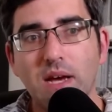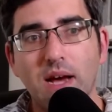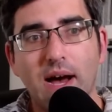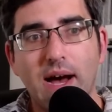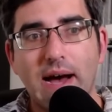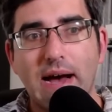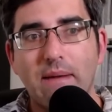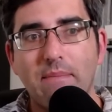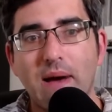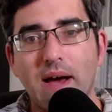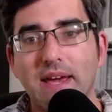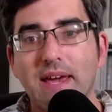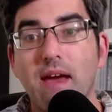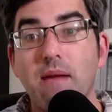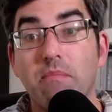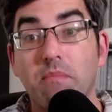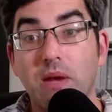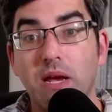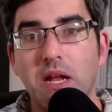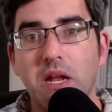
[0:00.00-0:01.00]
um, I
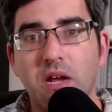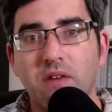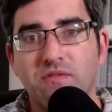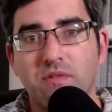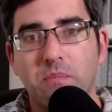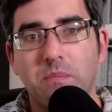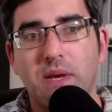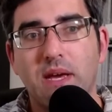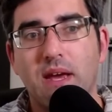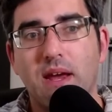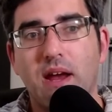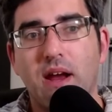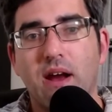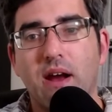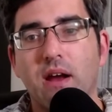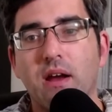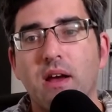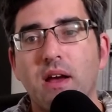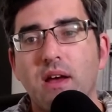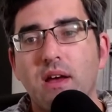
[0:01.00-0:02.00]
get meaning from being
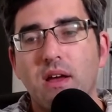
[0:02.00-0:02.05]
here,